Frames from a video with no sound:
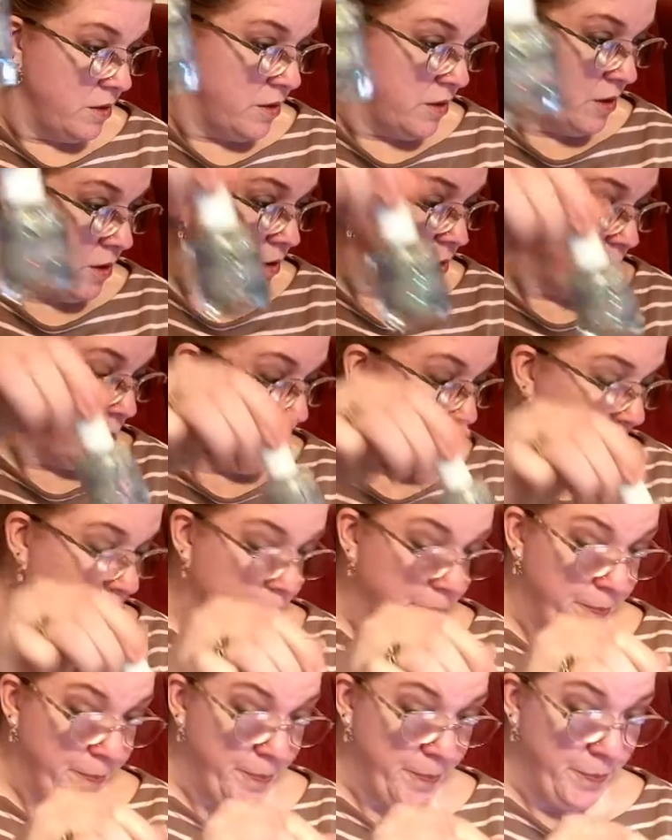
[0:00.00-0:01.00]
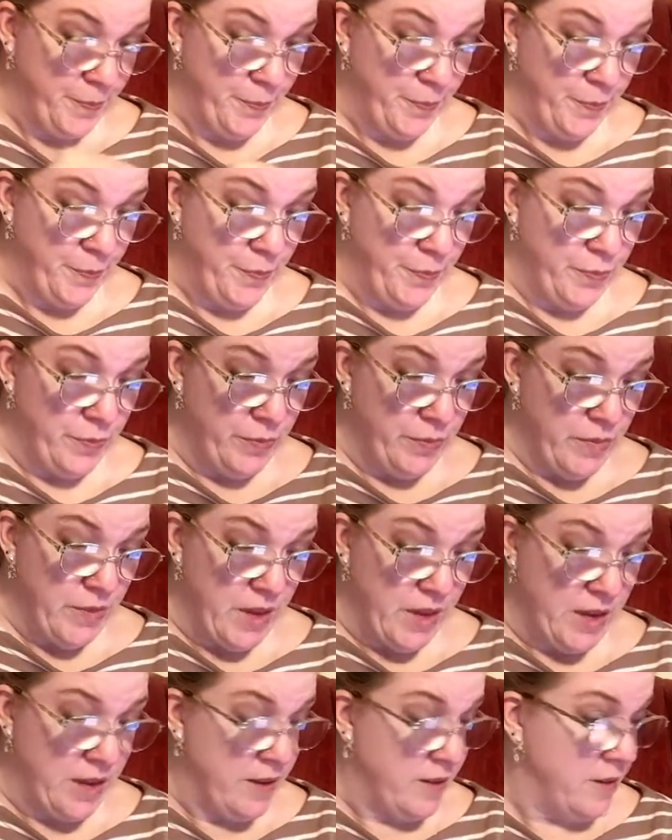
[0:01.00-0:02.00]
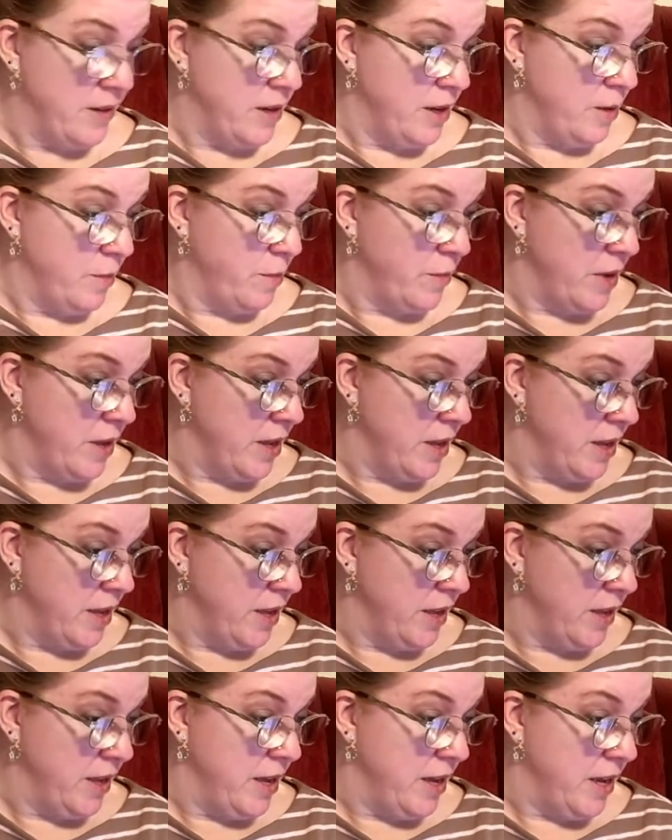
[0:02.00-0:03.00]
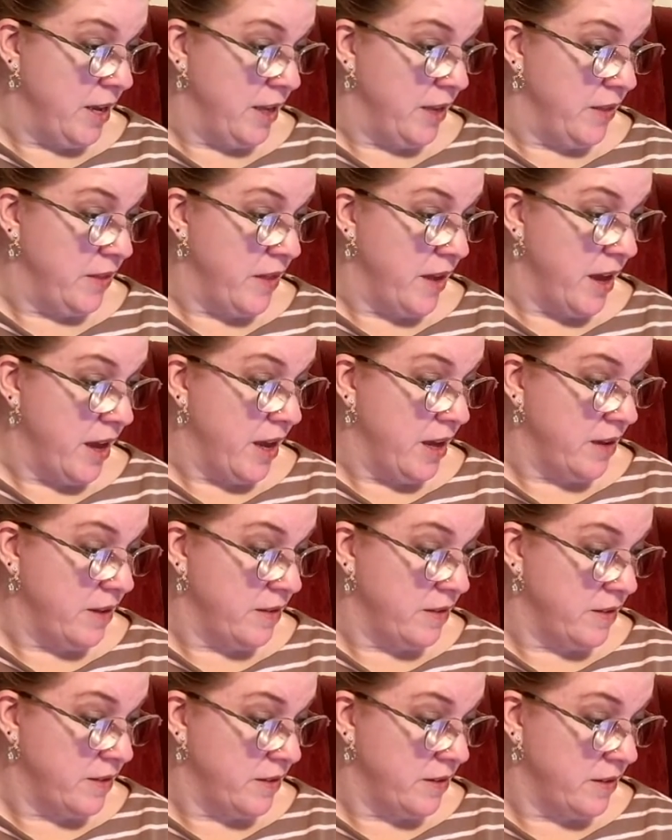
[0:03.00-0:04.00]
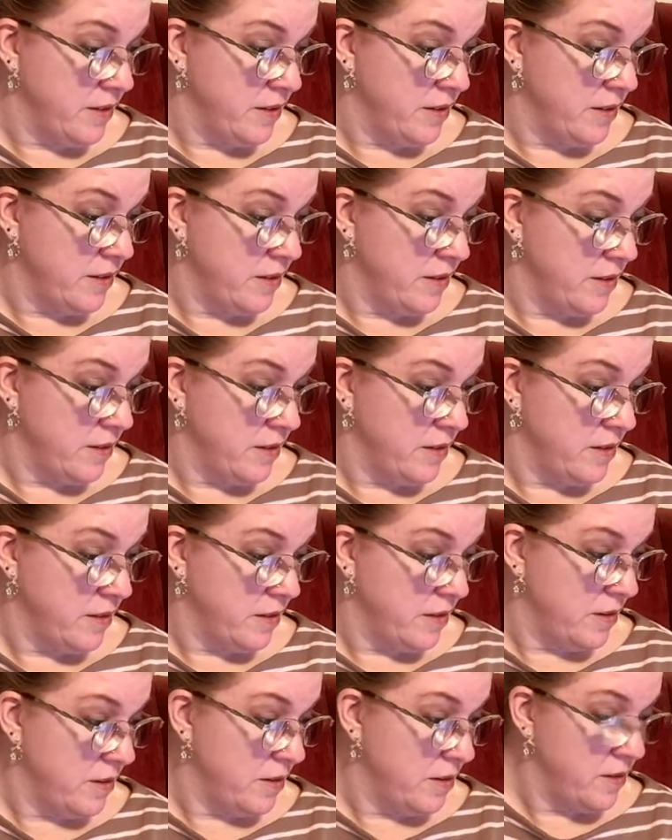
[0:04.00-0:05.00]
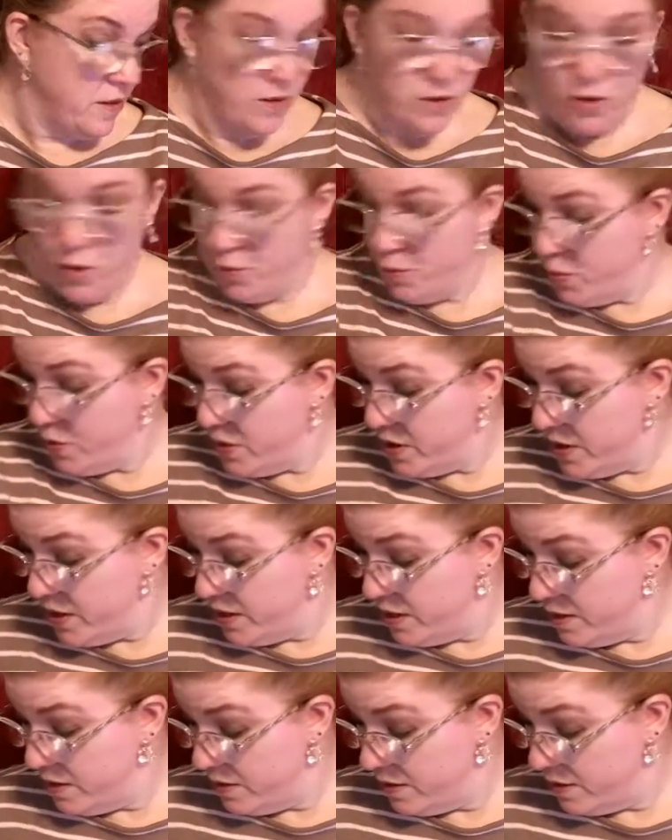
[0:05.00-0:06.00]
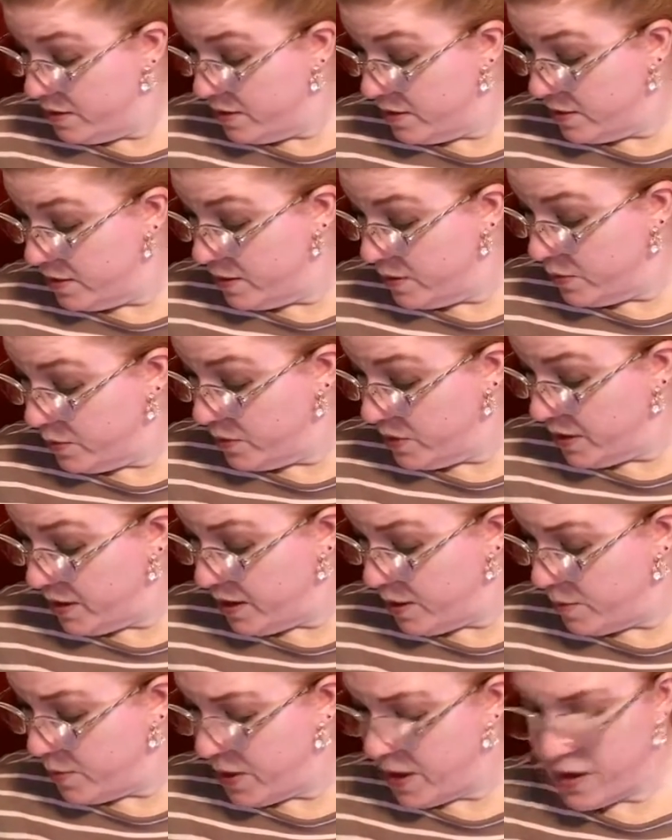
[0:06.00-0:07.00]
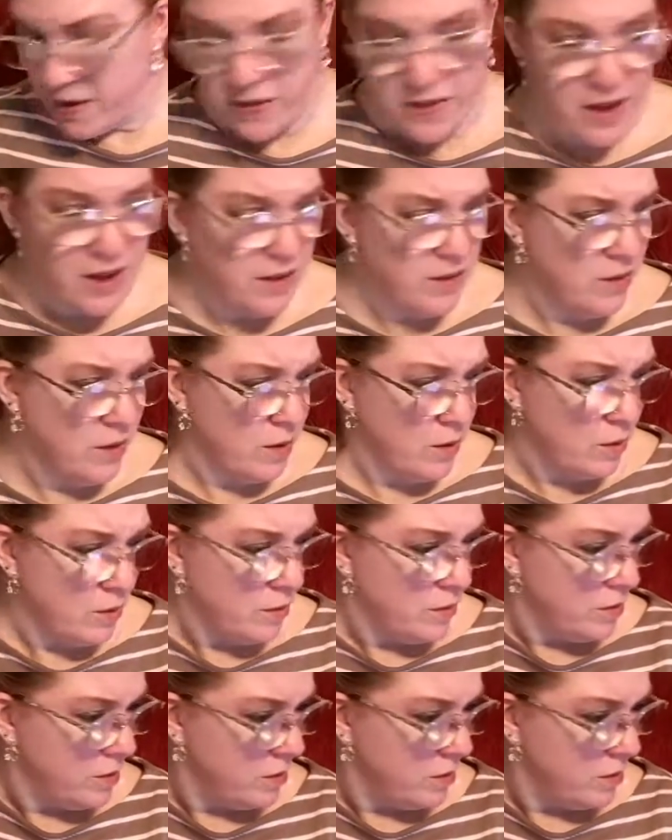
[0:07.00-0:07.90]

So I ended up getting that. So pretty. I don't think I paid that though.